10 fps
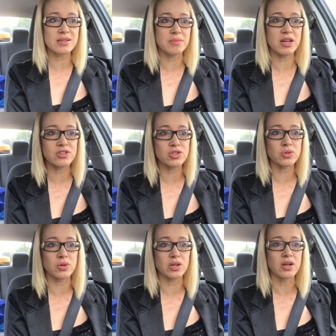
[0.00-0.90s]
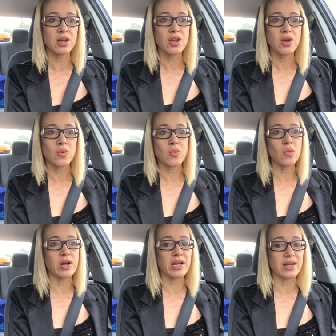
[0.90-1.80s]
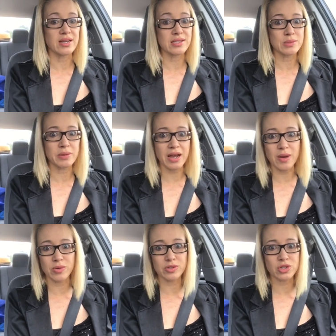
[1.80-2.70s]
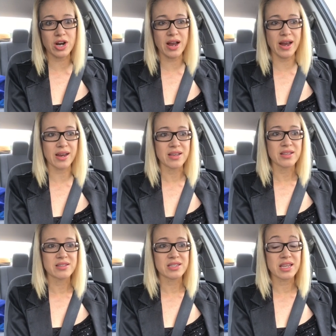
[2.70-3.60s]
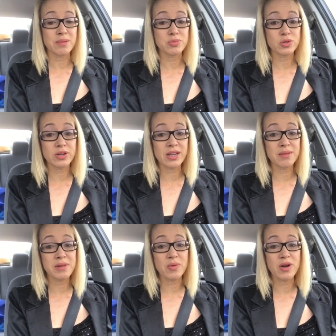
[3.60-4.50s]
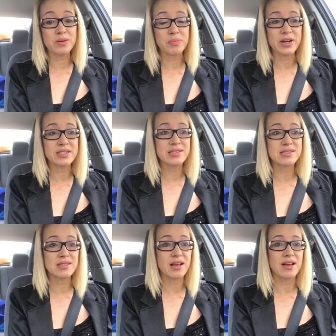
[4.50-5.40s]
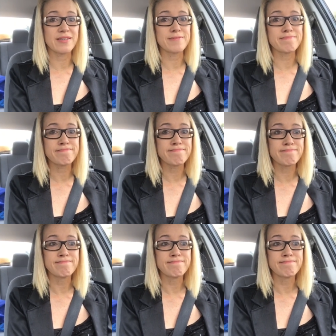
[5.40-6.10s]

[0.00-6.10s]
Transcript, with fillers: I'm not sure what it is, but I will try to keep doing my walk breaks. Um,